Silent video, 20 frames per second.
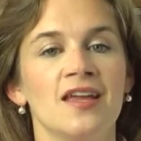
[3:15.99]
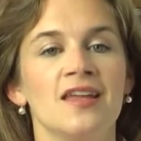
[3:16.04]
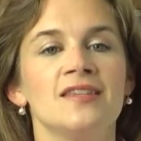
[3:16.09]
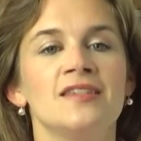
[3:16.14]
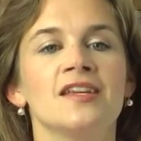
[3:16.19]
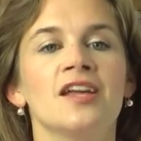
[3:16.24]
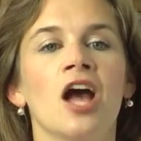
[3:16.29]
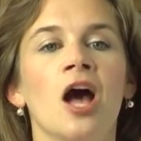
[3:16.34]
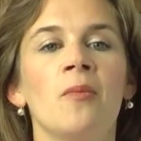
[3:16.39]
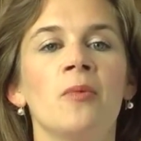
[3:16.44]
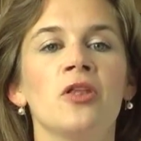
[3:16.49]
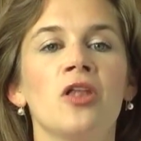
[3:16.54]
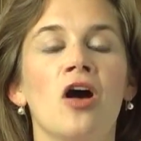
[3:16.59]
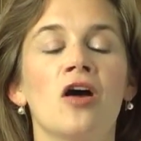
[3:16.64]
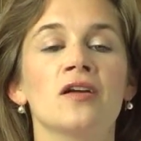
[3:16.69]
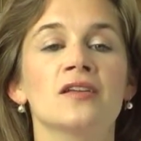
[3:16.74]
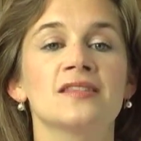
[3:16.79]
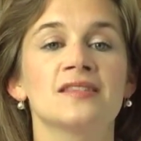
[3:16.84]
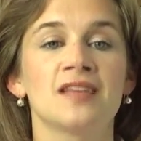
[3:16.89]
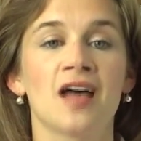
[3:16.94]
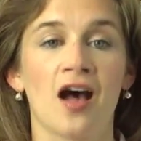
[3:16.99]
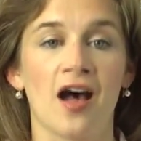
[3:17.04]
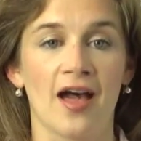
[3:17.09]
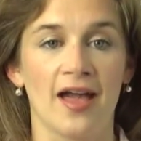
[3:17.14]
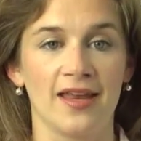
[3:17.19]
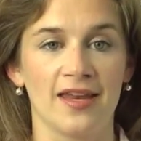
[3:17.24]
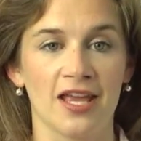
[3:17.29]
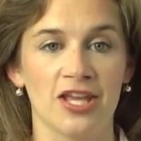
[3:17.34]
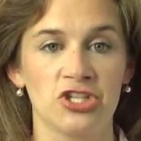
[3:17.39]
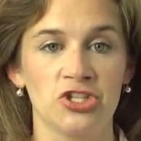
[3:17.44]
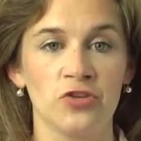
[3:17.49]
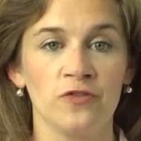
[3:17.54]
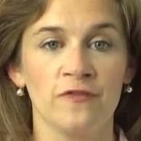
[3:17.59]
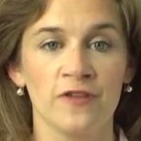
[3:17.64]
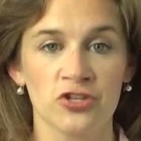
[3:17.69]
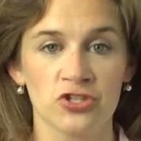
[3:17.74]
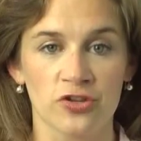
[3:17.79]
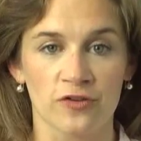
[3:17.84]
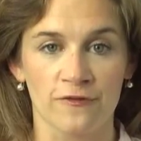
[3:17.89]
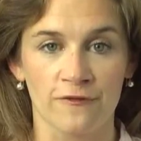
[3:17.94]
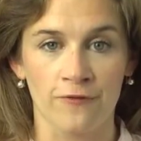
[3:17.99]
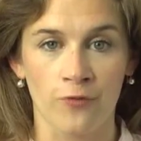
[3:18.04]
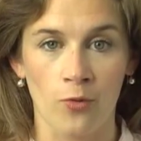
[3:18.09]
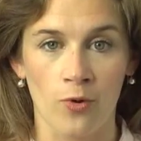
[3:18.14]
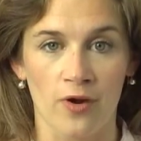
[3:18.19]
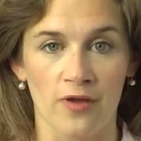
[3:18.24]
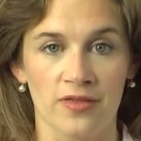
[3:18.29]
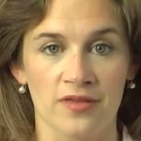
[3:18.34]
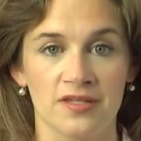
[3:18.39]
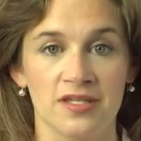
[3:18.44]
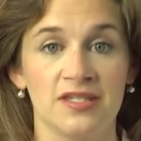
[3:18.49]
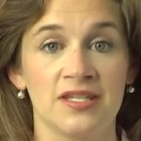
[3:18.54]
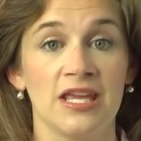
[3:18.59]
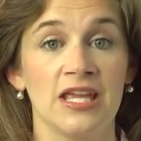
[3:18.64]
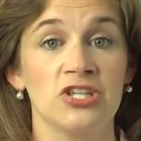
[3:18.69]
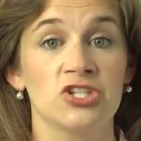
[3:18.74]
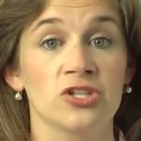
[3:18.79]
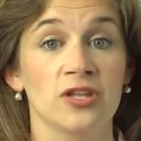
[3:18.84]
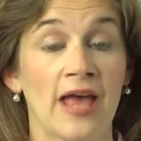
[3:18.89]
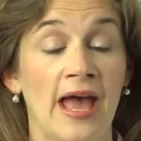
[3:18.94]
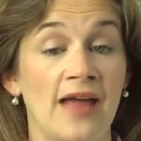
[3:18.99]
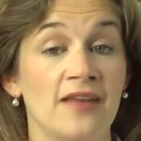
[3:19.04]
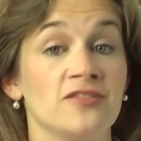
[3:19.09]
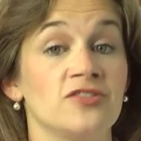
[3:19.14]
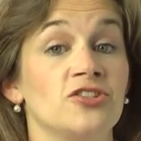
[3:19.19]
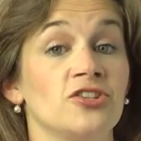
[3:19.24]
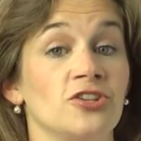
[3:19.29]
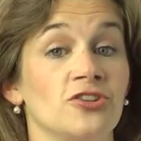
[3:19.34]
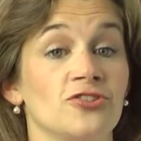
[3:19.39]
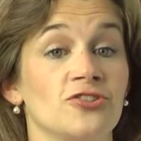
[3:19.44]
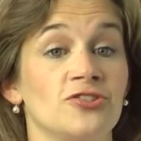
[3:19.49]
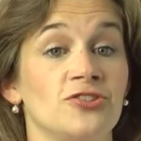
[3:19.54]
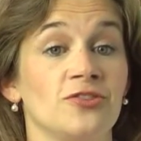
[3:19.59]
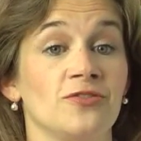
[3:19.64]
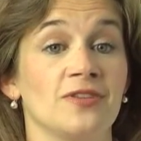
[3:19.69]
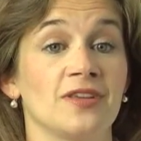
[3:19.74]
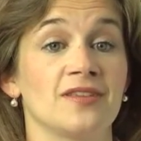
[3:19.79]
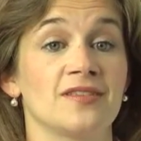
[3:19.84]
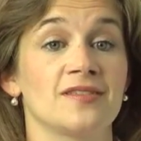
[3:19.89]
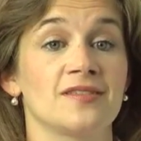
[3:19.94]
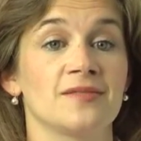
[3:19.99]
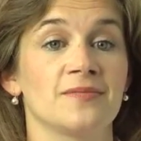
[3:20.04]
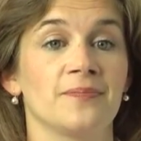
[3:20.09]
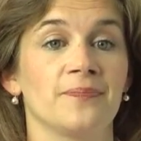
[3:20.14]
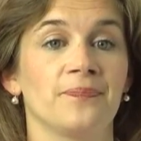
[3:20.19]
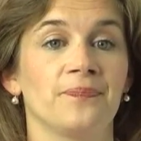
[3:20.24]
to come alongside as you venture forth to teach Latin to your students.